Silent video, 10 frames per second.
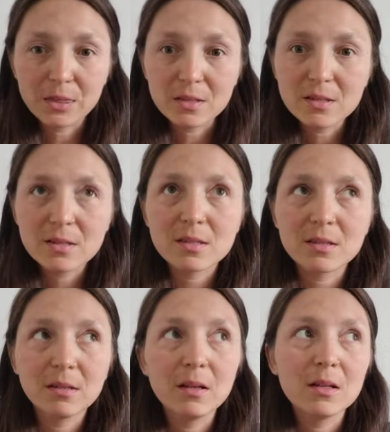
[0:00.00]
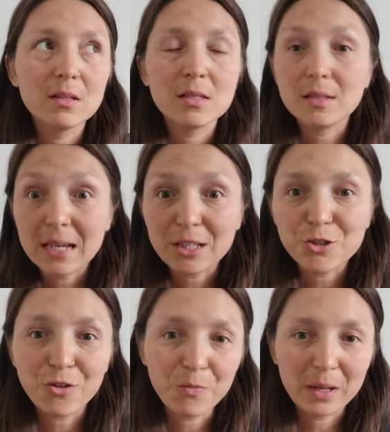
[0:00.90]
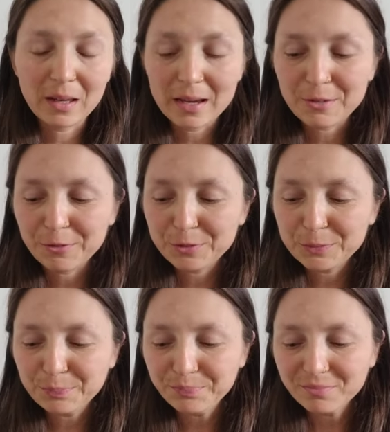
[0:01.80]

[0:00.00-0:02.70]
this stage of my life.